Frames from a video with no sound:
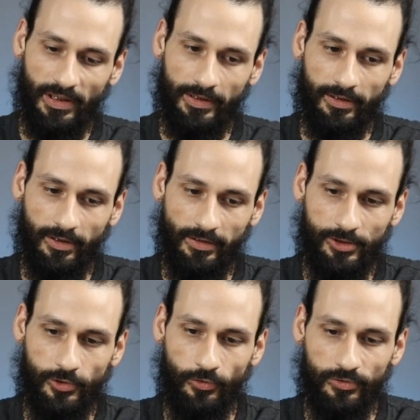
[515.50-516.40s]
Like,
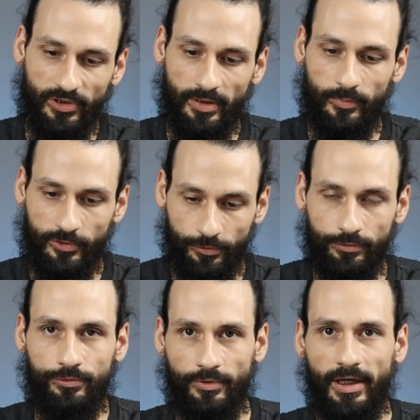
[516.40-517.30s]
unless you're using them
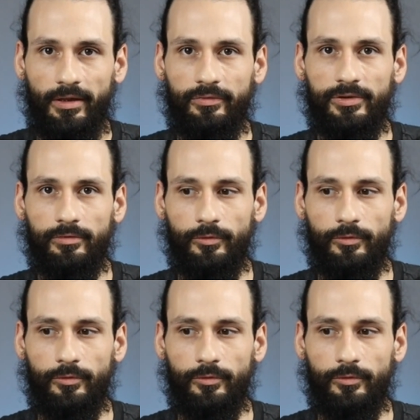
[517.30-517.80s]
to draft,